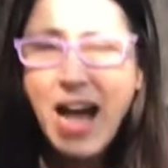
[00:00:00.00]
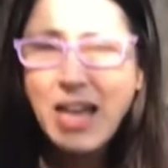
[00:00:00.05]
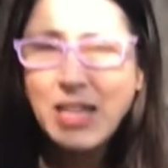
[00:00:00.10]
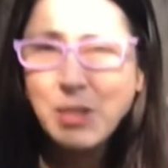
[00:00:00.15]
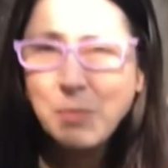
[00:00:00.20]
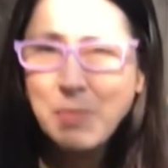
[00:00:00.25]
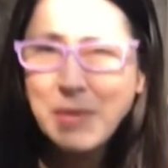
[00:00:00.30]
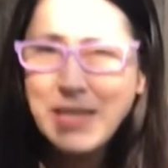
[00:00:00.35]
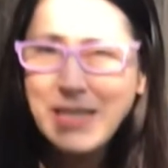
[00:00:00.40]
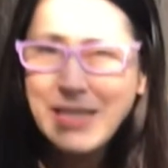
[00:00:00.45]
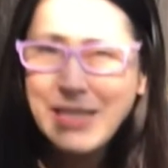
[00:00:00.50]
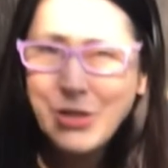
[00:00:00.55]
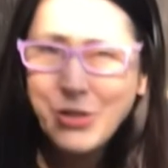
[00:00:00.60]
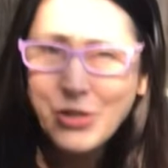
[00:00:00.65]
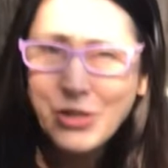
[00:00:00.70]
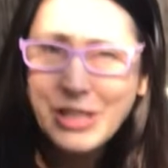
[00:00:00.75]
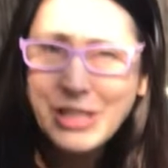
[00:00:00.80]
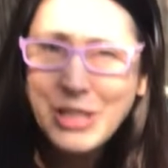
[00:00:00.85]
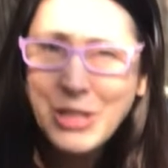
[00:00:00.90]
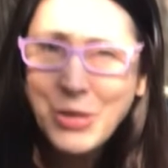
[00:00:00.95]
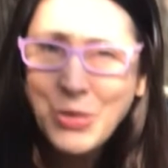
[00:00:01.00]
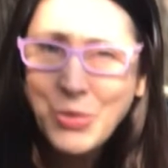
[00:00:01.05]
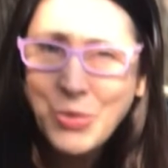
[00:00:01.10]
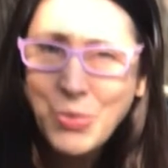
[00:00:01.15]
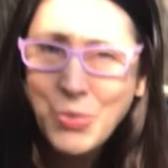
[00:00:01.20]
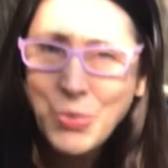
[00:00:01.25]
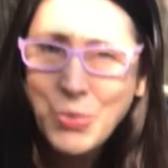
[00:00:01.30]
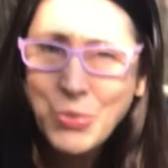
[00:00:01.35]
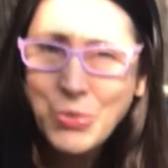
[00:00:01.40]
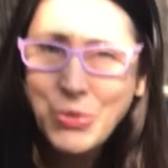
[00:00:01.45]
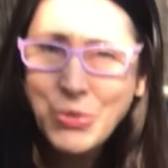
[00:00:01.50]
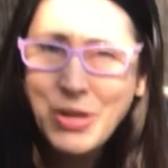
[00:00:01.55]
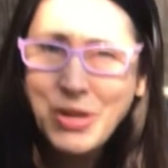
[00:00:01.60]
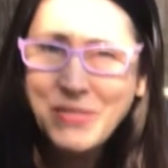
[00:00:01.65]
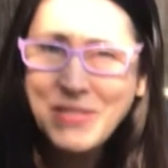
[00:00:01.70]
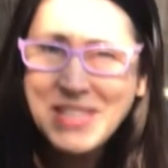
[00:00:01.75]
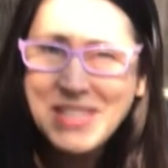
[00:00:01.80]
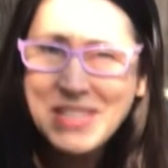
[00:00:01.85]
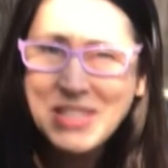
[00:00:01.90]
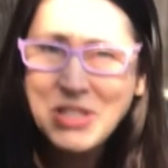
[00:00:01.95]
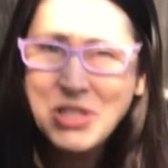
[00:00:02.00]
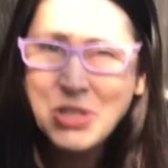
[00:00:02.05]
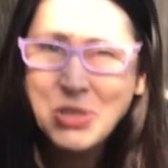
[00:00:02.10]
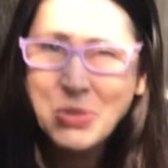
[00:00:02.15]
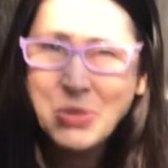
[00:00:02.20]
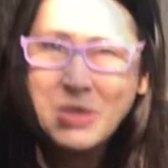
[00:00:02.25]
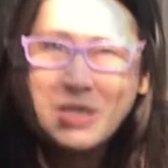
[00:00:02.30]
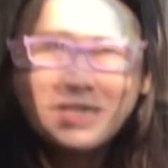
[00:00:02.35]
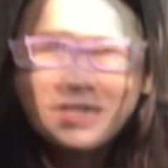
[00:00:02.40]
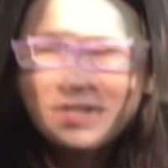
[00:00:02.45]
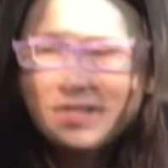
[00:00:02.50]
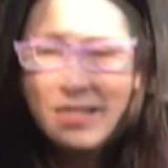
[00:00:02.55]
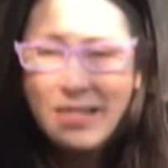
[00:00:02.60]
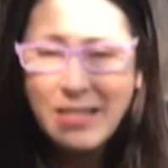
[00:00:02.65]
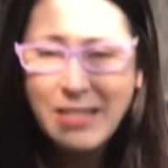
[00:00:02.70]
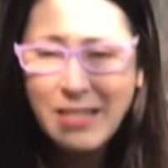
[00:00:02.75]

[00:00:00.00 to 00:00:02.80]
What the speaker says: I spent nearly a quarter of a century,